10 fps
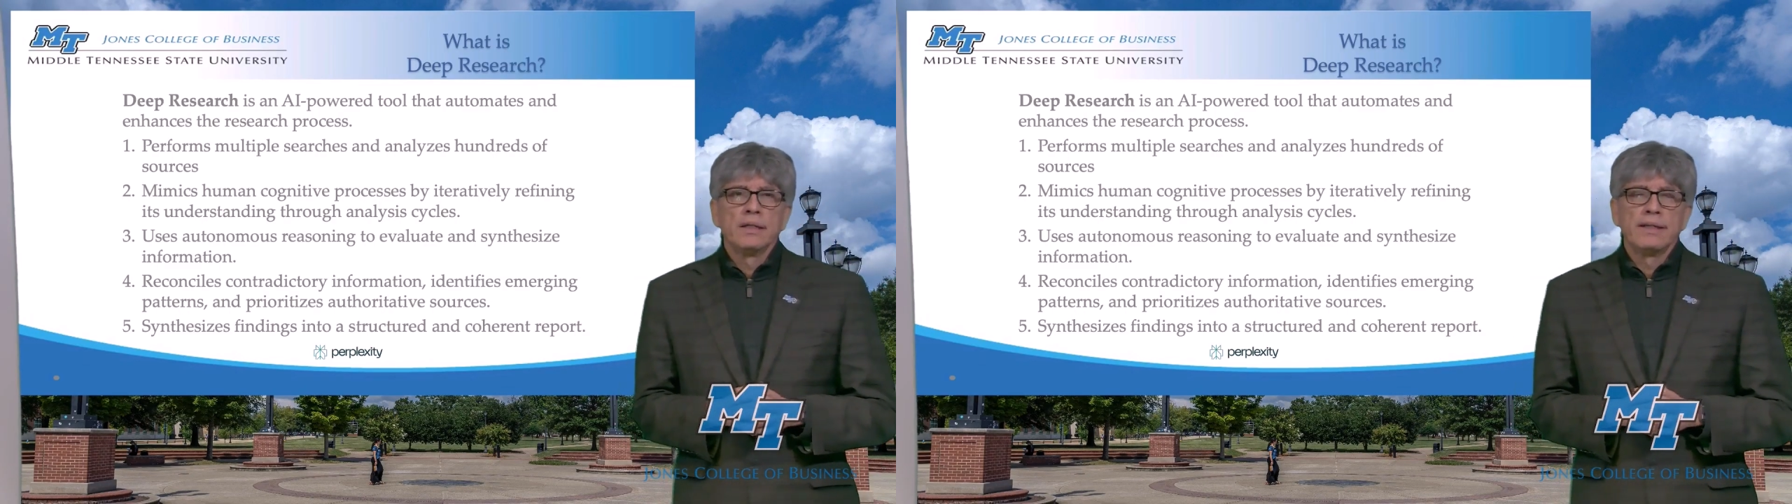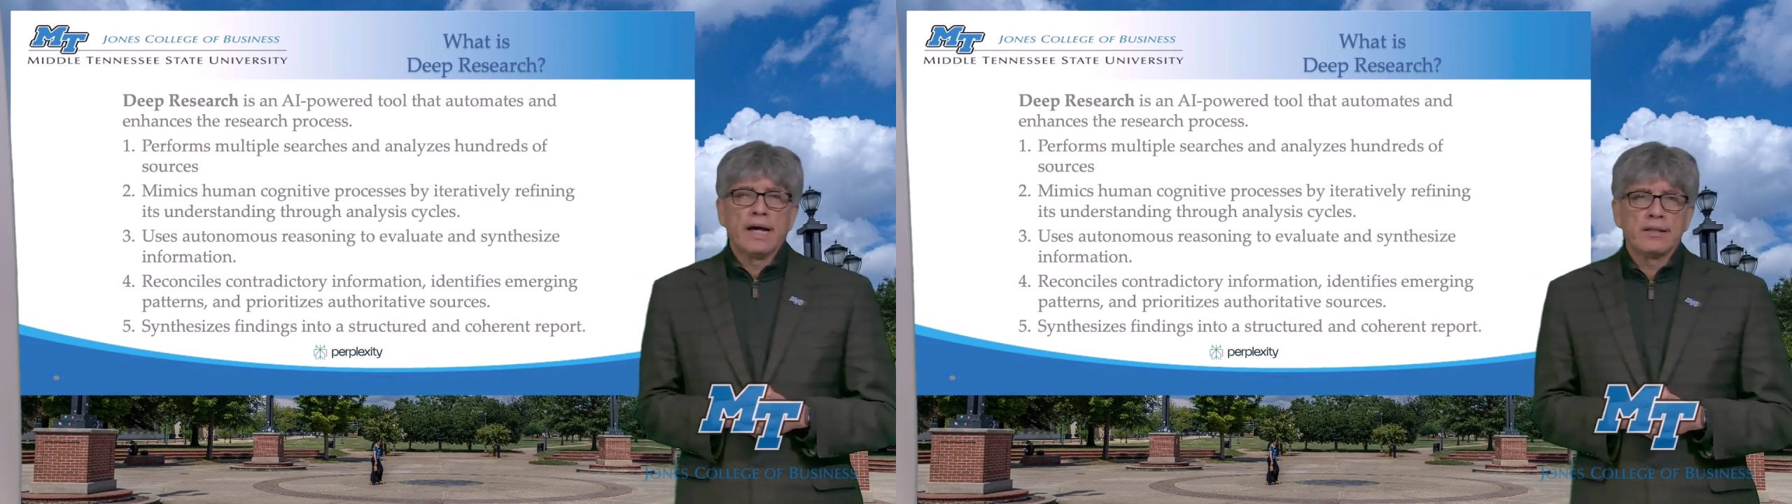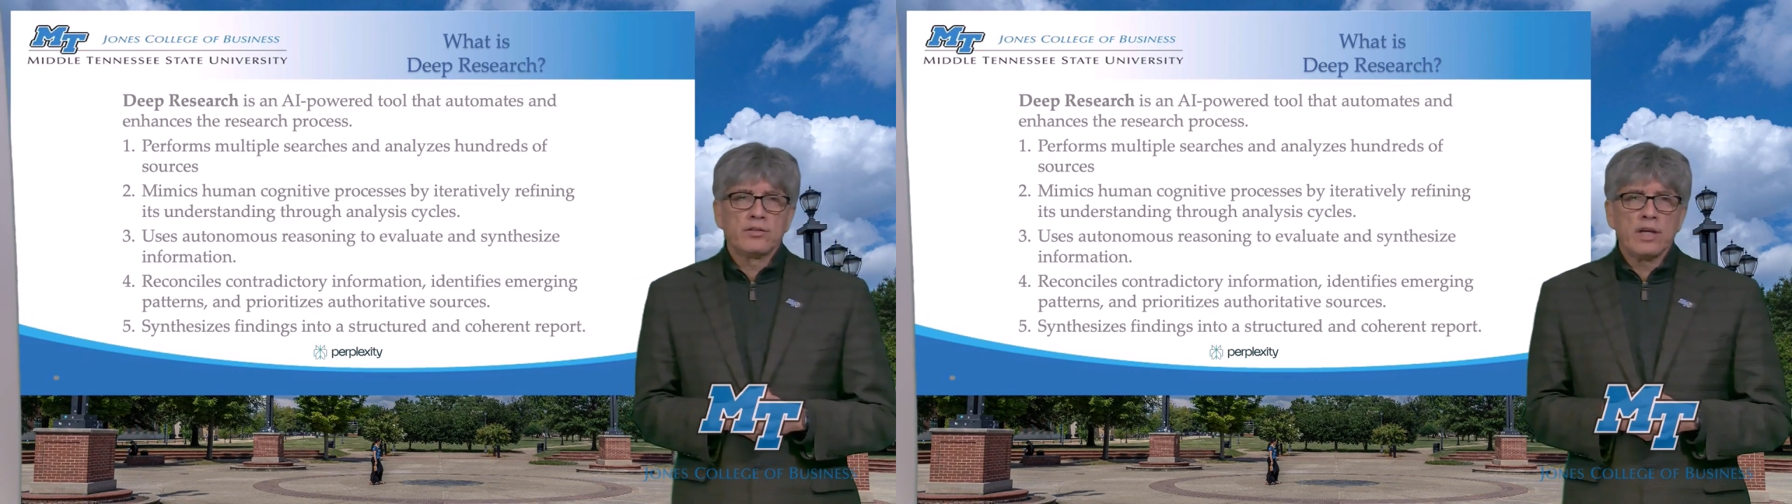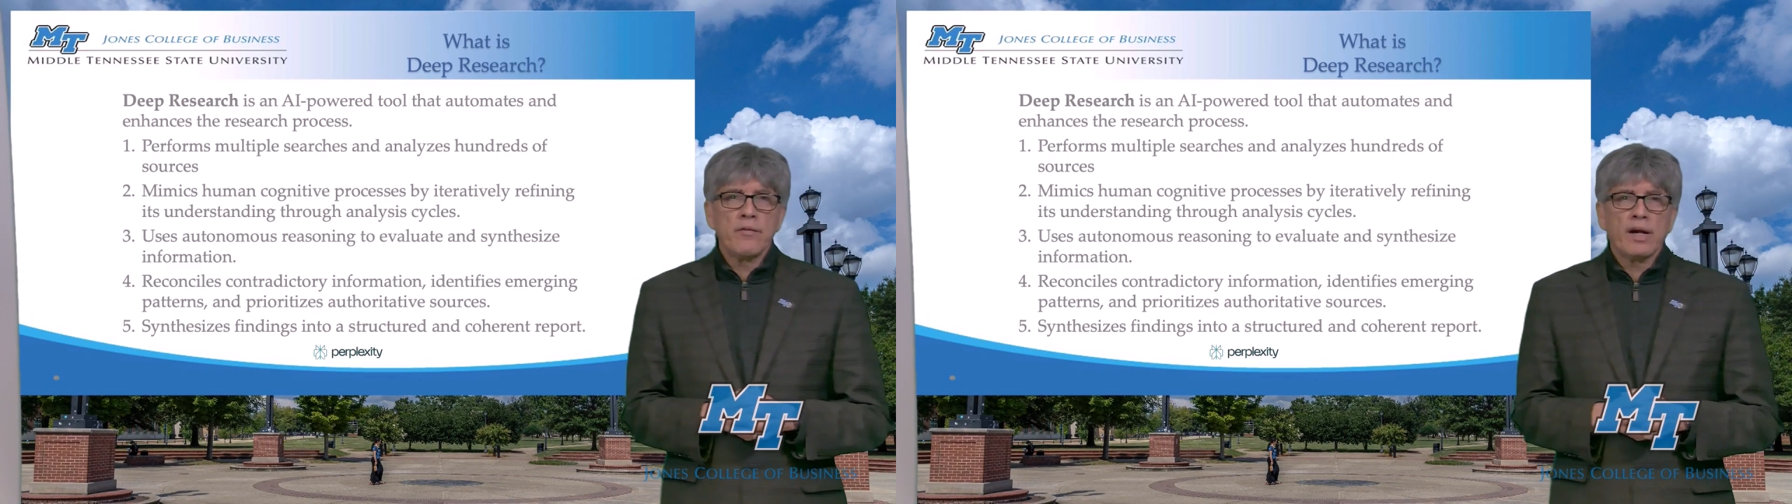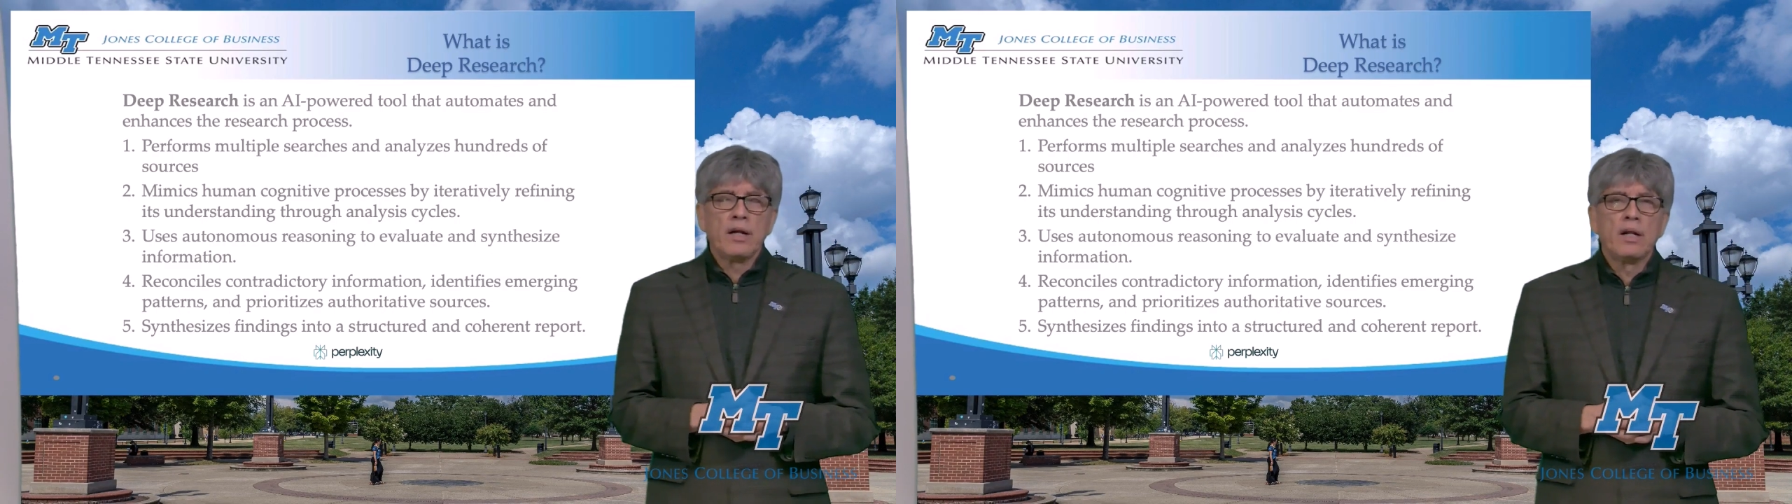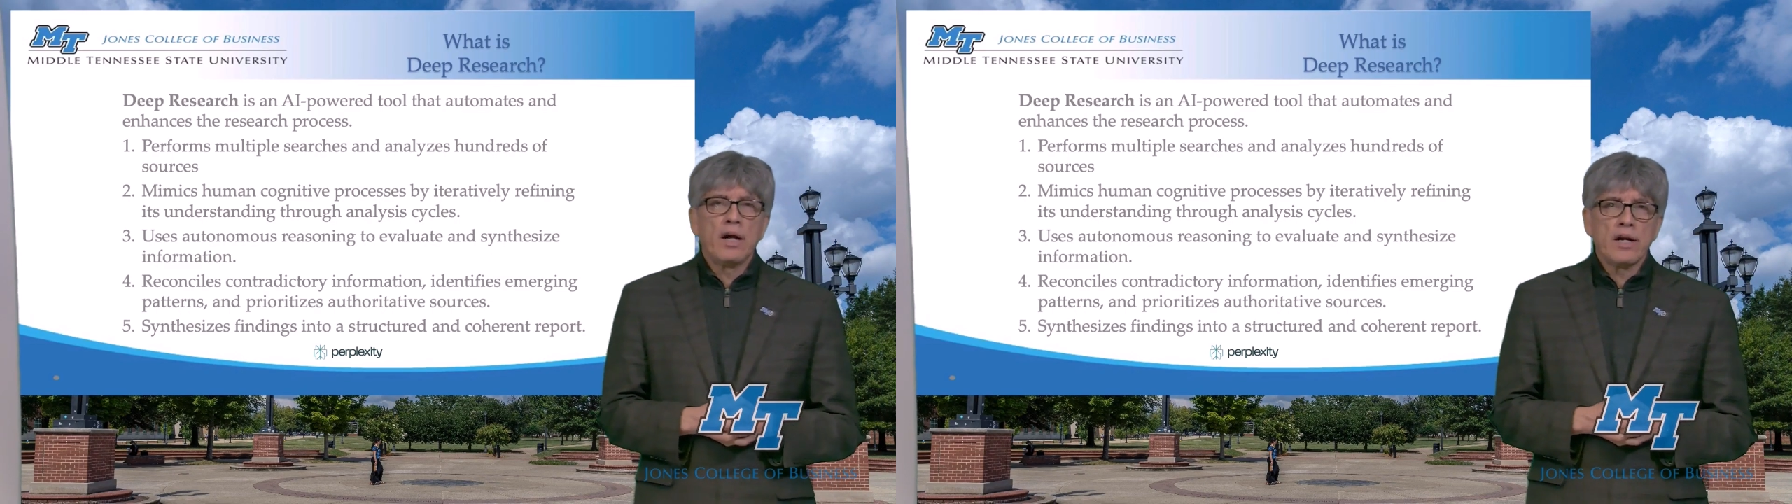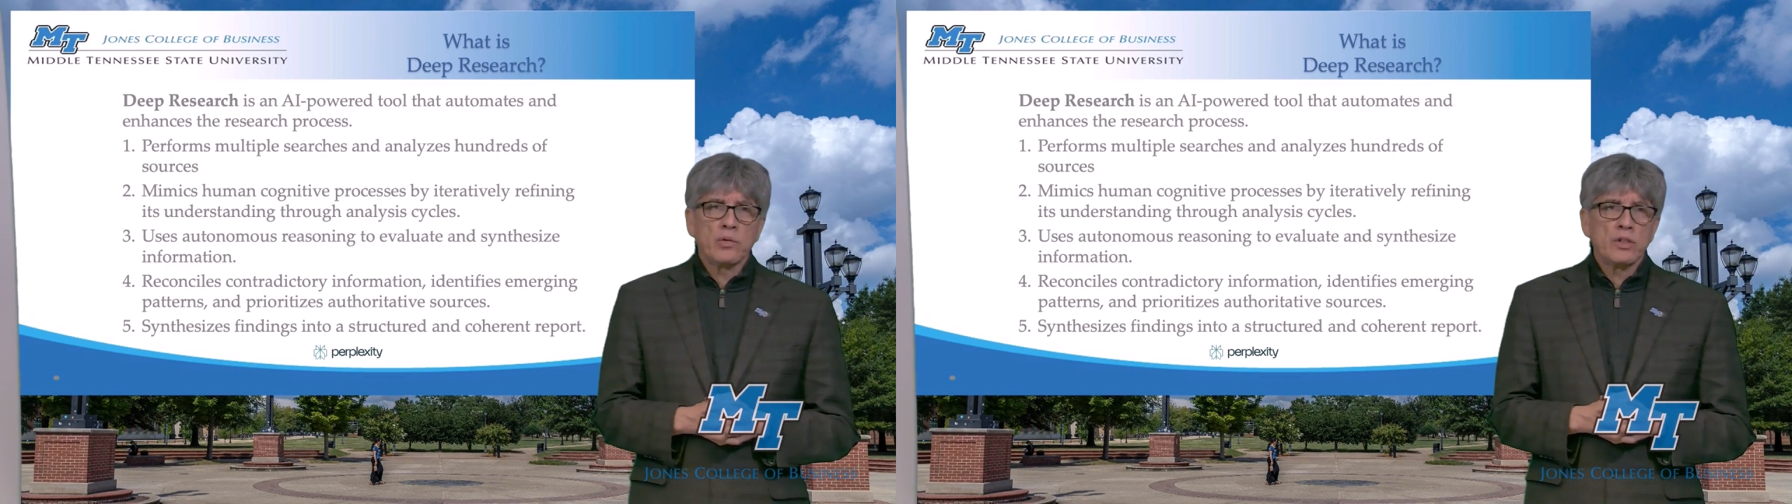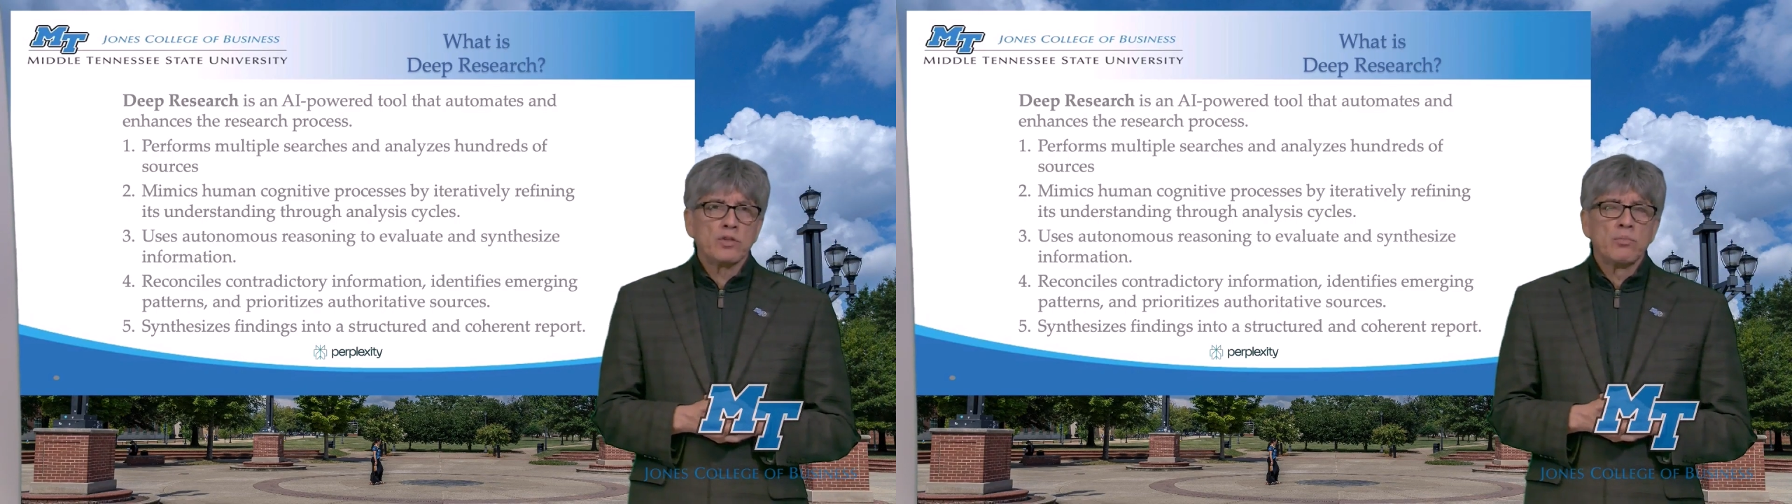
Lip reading: that several large language